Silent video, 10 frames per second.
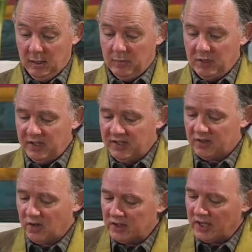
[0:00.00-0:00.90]
But this
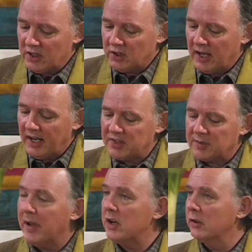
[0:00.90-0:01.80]
translation has
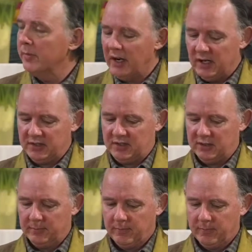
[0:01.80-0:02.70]
special
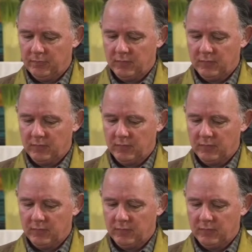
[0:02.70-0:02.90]
merits.